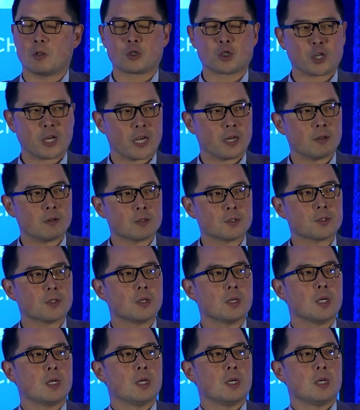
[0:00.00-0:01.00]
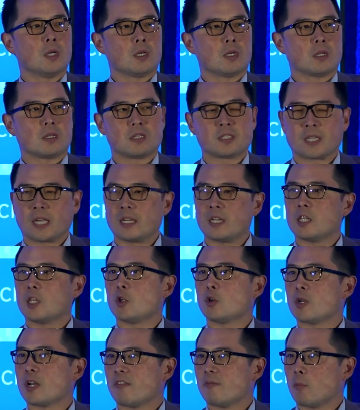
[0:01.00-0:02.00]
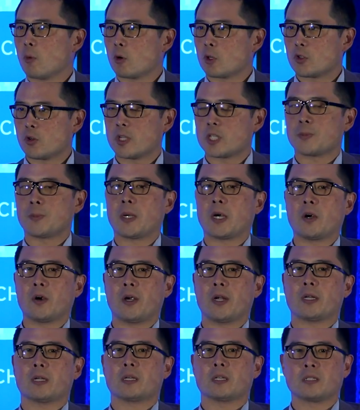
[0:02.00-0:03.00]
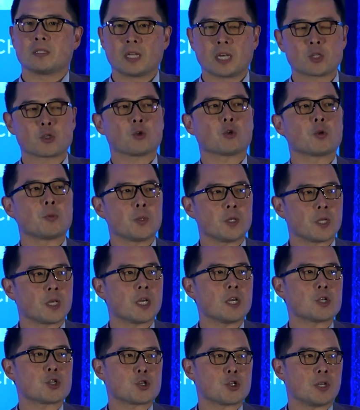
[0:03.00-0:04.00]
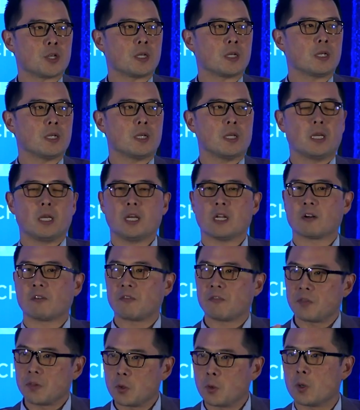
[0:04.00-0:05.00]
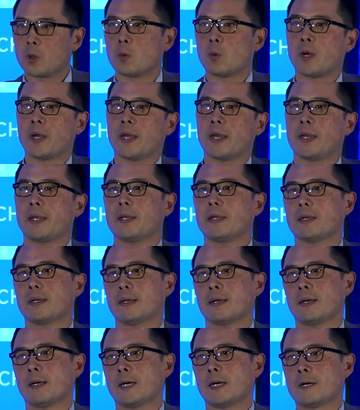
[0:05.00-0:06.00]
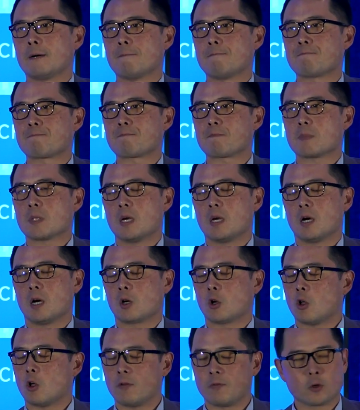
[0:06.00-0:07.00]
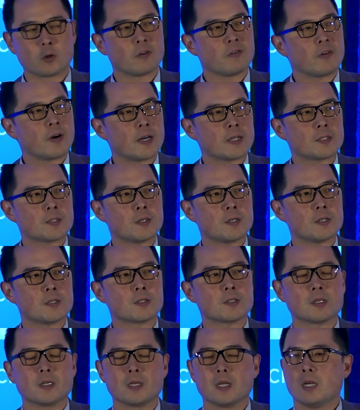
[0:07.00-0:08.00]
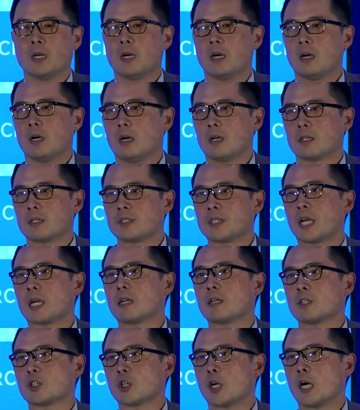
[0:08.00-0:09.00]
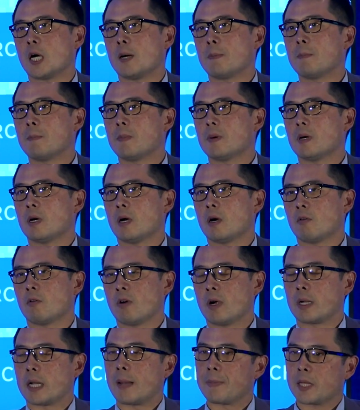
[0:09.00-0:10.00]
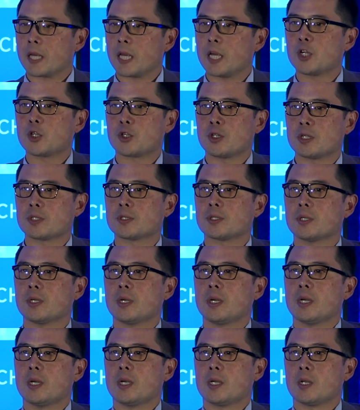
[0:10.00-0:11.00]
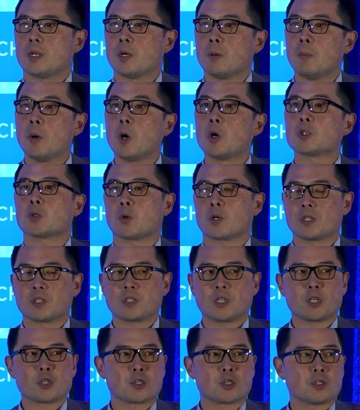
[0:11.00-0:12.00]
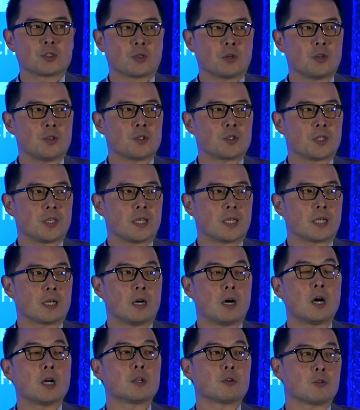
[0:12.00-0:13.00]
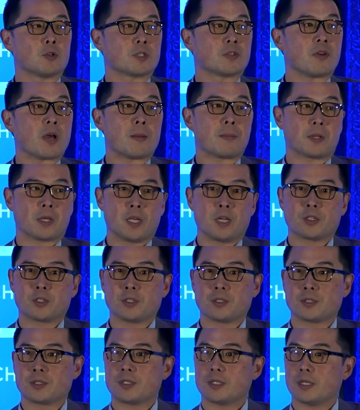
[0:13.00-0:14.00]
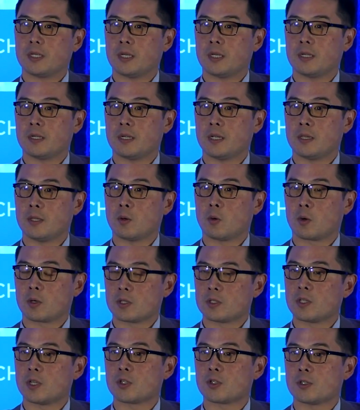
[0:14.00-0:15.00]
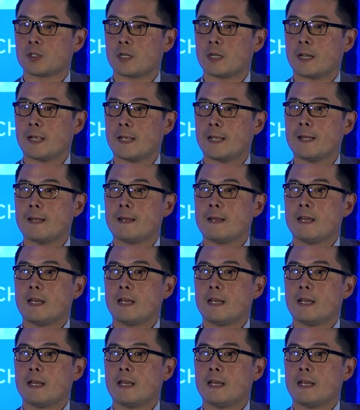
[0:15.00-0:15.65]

called channels. This idea that you can have more transparent contextual communication in a fluid way on all of your devices. On the second job around applications, most organizations are using hundreds of applications in their organization today,